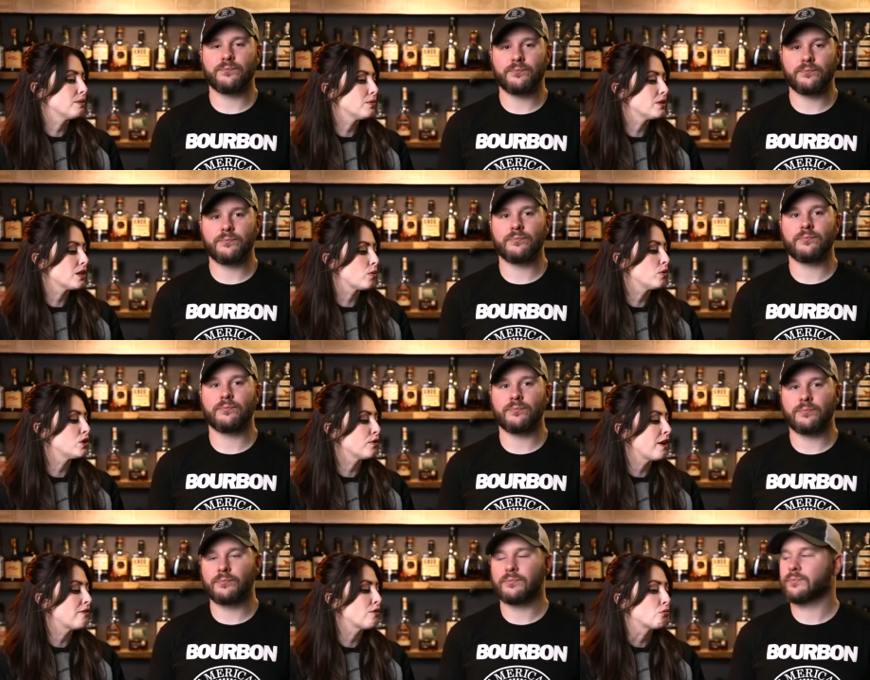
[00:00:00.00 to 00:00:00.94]
Speaker 1: If someone's like, what's your
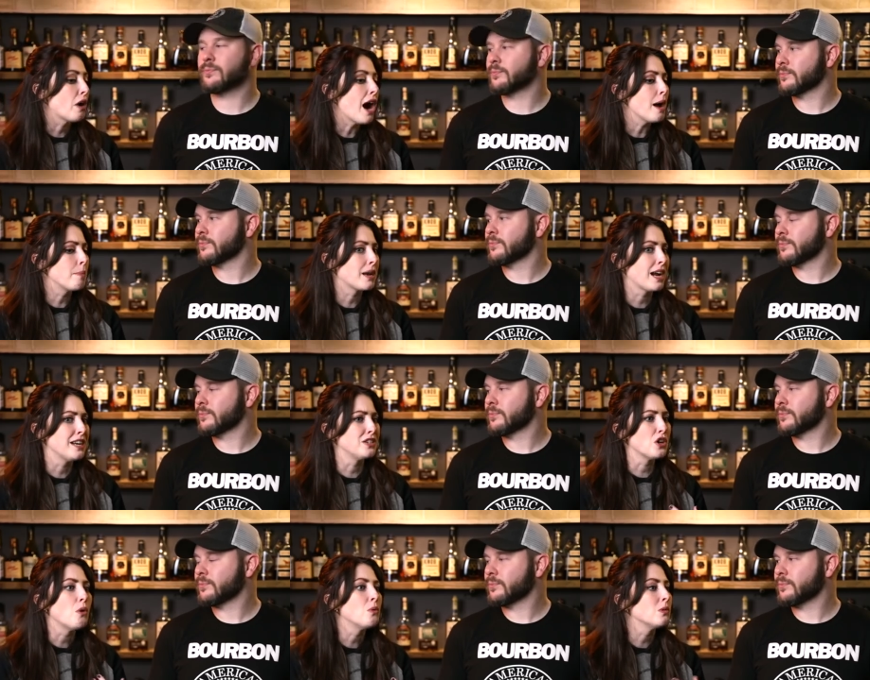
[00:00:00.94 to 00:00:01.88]
favorite rye, but I
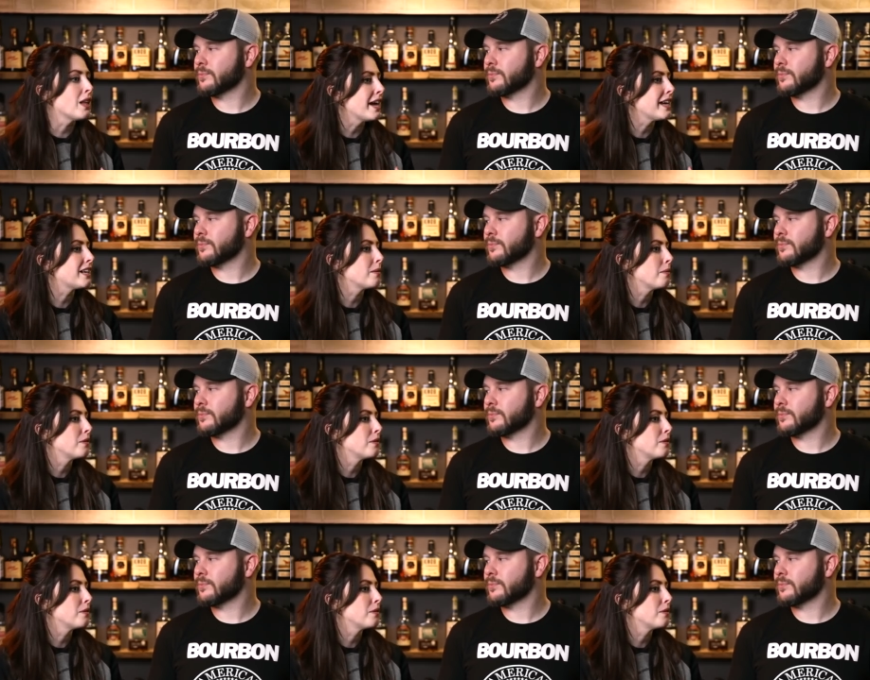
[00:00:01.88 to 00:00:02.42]
don't like